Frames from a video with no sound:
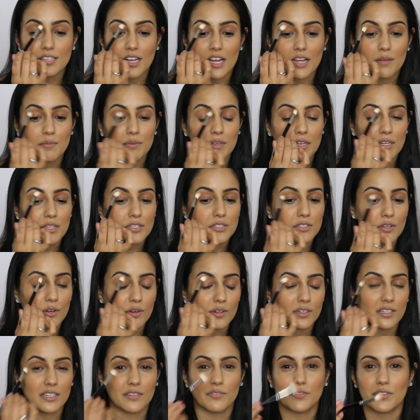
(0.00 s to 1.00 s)
time goes
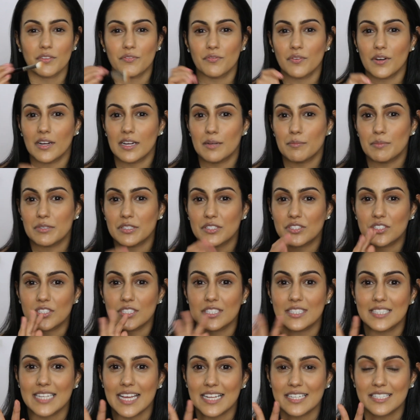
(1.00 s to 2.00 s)
on if the fibres
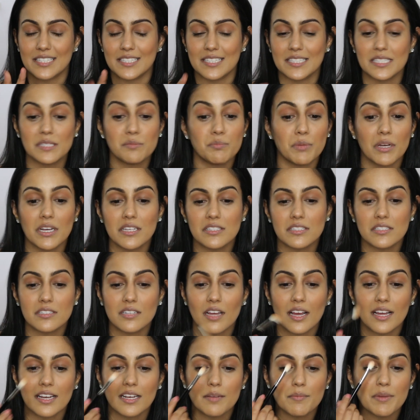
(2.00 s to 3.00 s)
just tend to disperse a
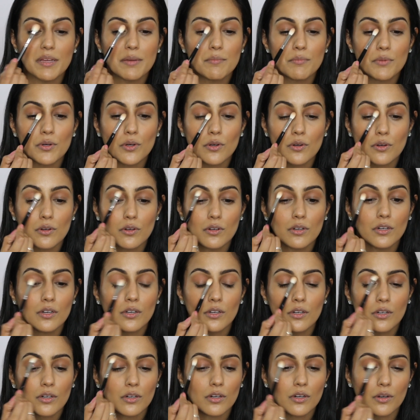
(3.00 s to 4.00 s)
tiny bit more
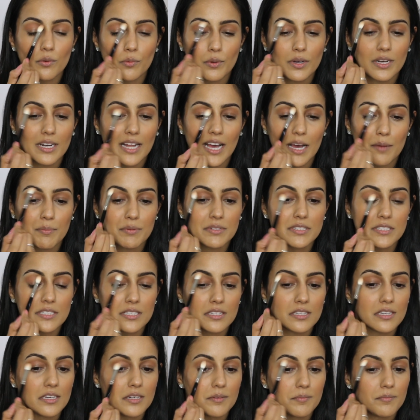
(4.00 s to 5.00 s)
or what happens
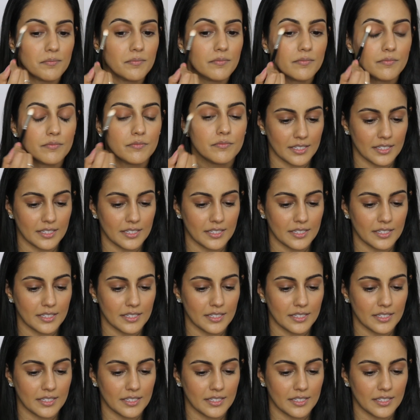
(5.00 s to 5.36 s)
to them.